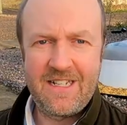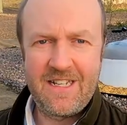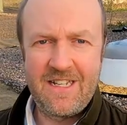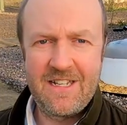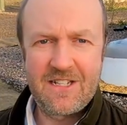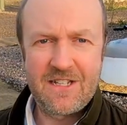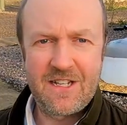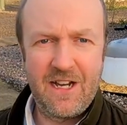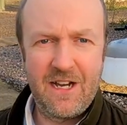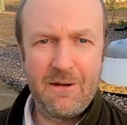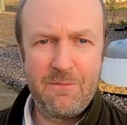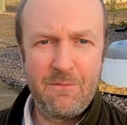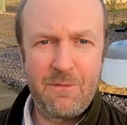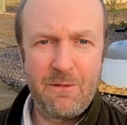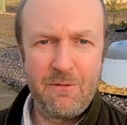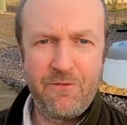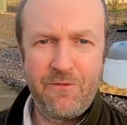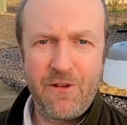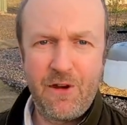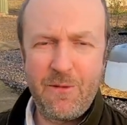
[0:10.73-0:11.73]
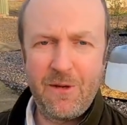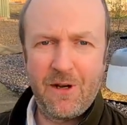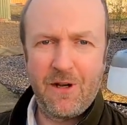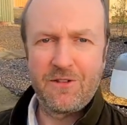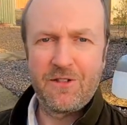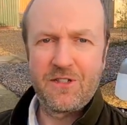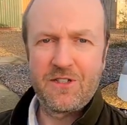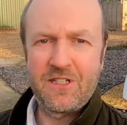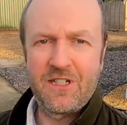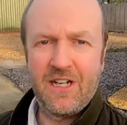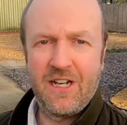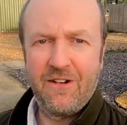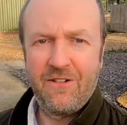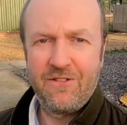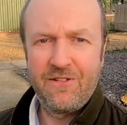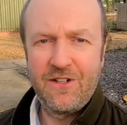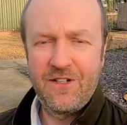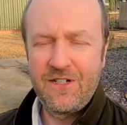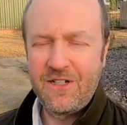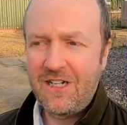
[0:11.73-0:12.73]
editing some, been filming lots of
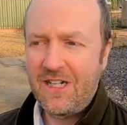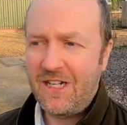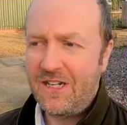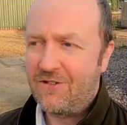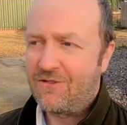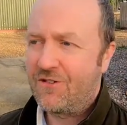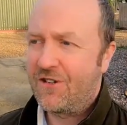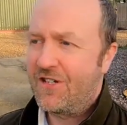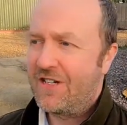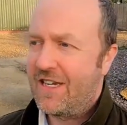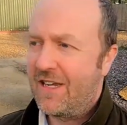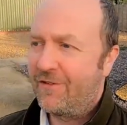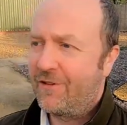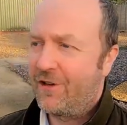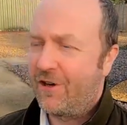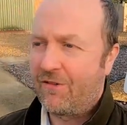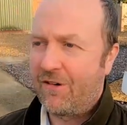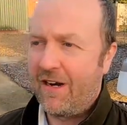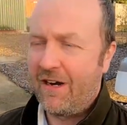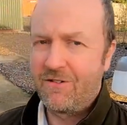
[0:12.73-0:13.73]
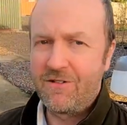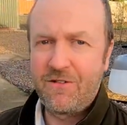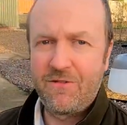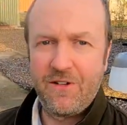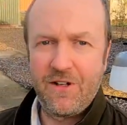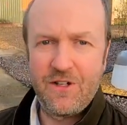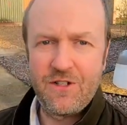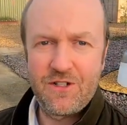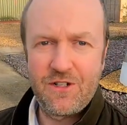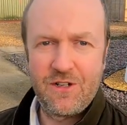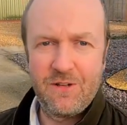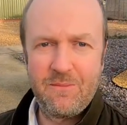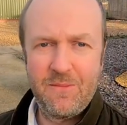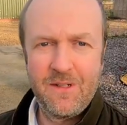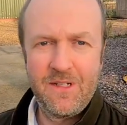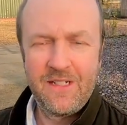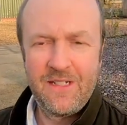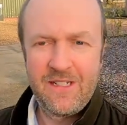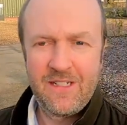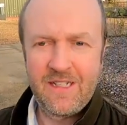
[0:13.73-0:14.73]
stuff, just literally never got around to finishing
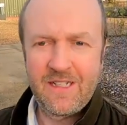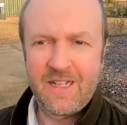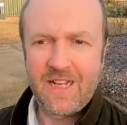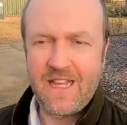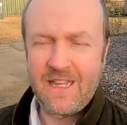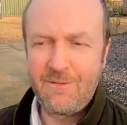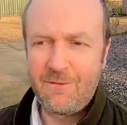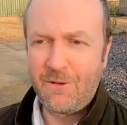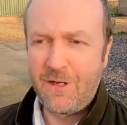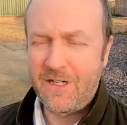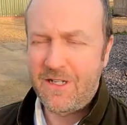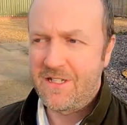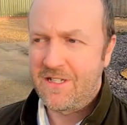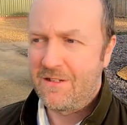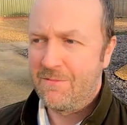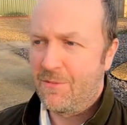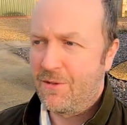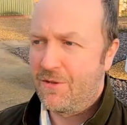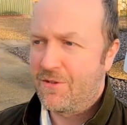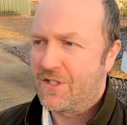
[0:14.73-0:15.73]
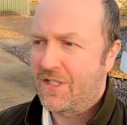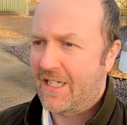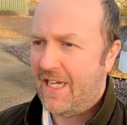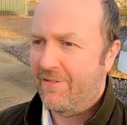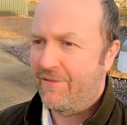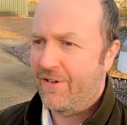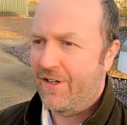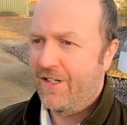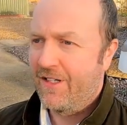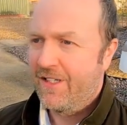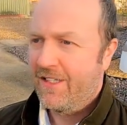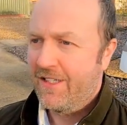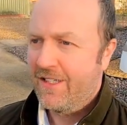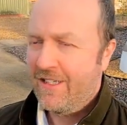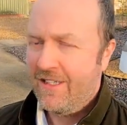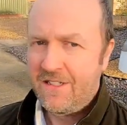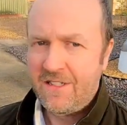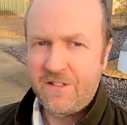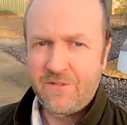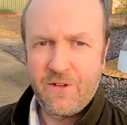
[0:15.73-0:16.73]
them and getting them all edited and put together.
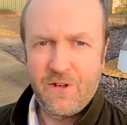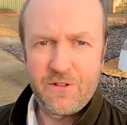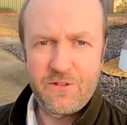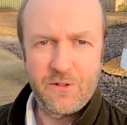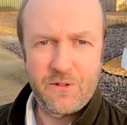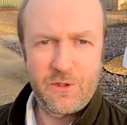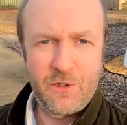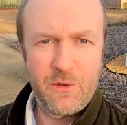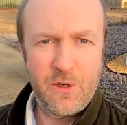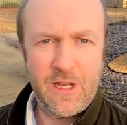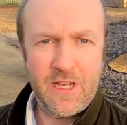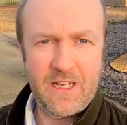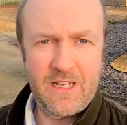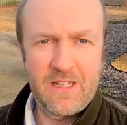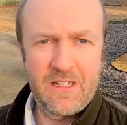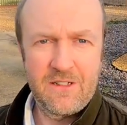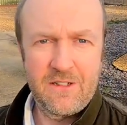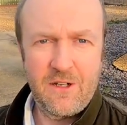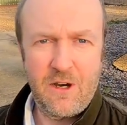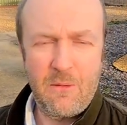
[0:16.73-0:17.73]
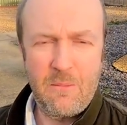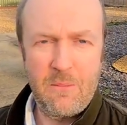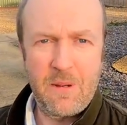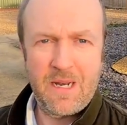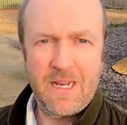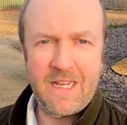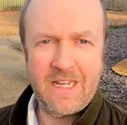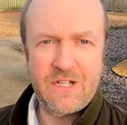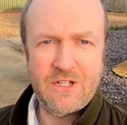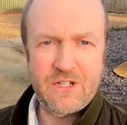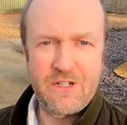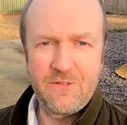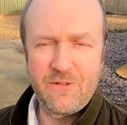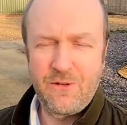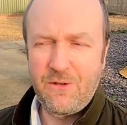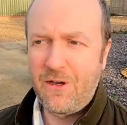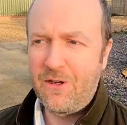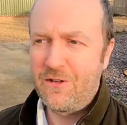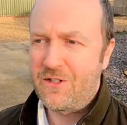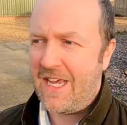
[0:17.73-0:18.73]
So I thought I'd do a quick compilation
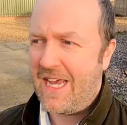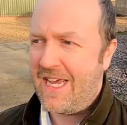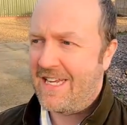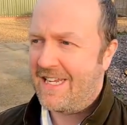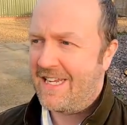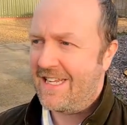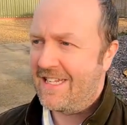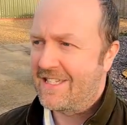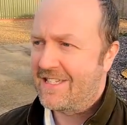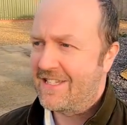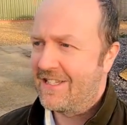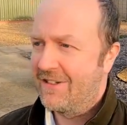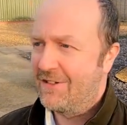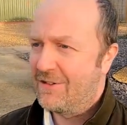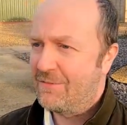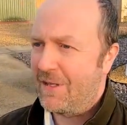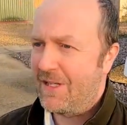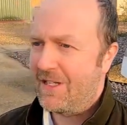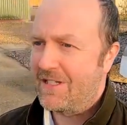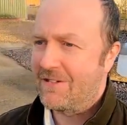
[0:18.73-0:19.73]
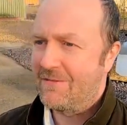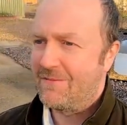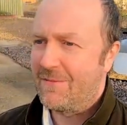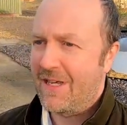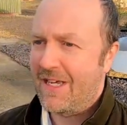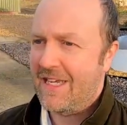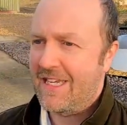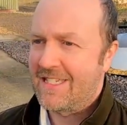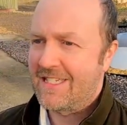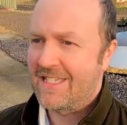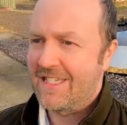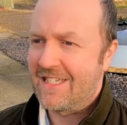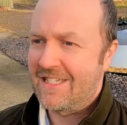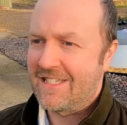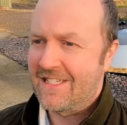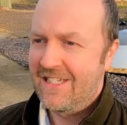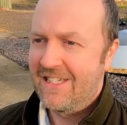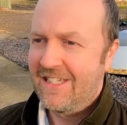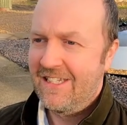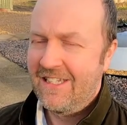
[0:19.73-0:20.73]
of all those edits, those bits and
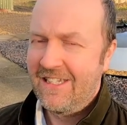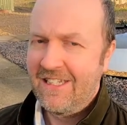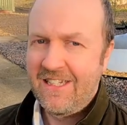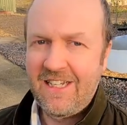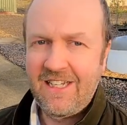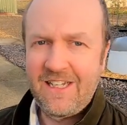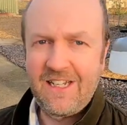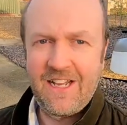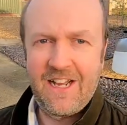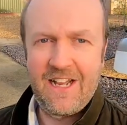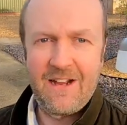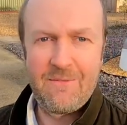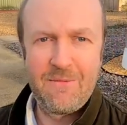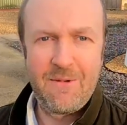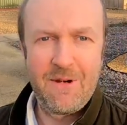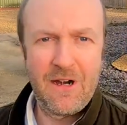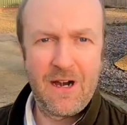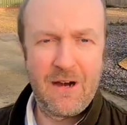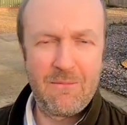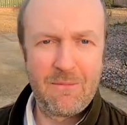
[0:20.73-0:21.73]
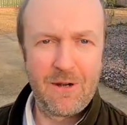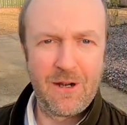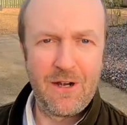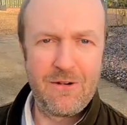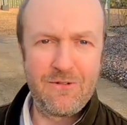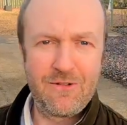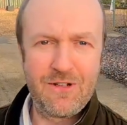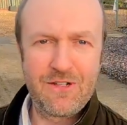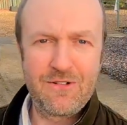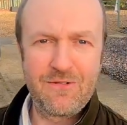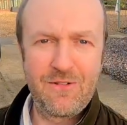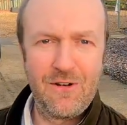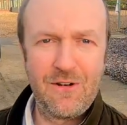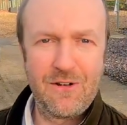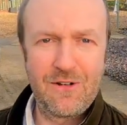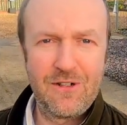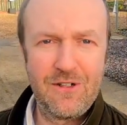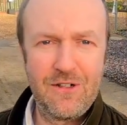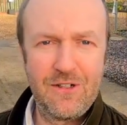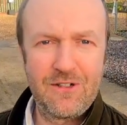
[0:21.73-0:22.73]
pieces, and upload this
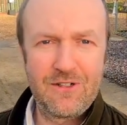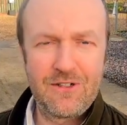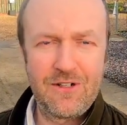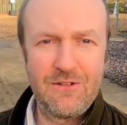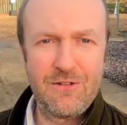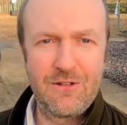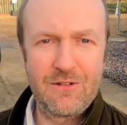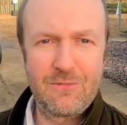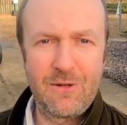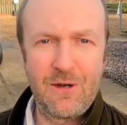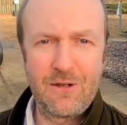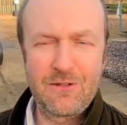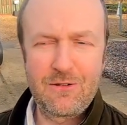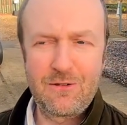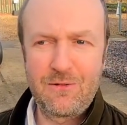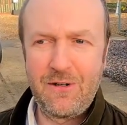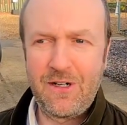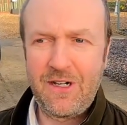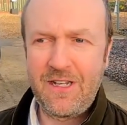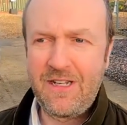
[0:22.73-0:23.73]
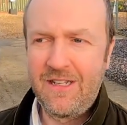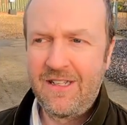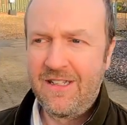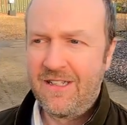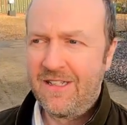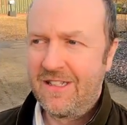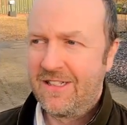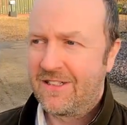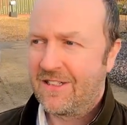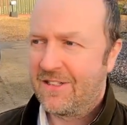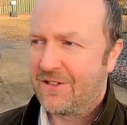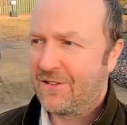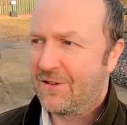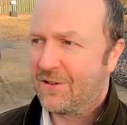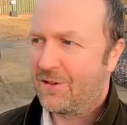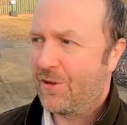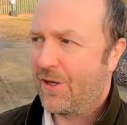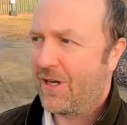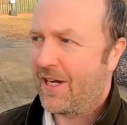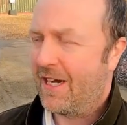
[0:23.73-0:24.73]
vlog as soon as possible, really. So I'll
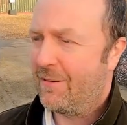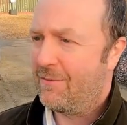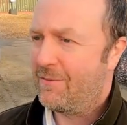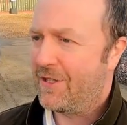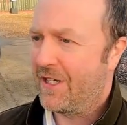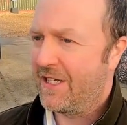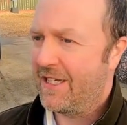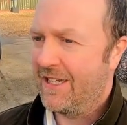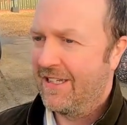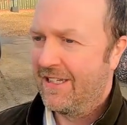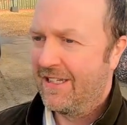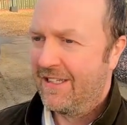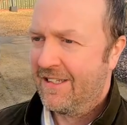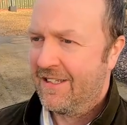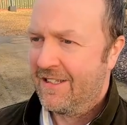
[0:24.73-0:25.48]
do a quick update.